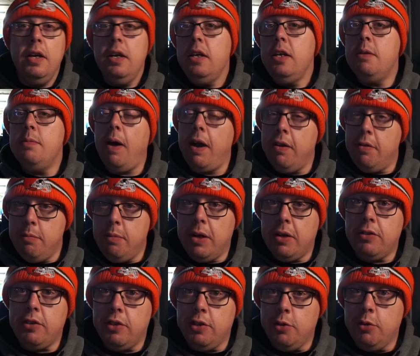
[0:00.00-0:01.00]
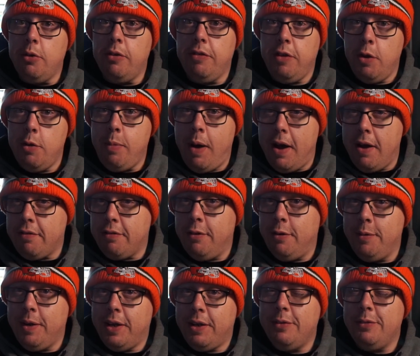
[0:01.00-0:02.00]
You might even be able to do a review back for
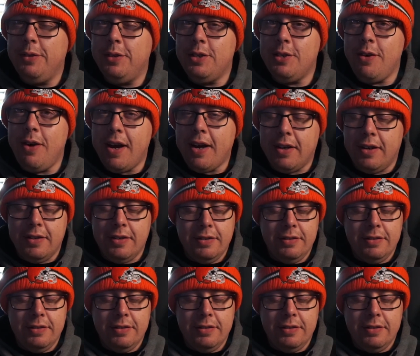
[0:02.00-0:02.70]
me. What do you reckon?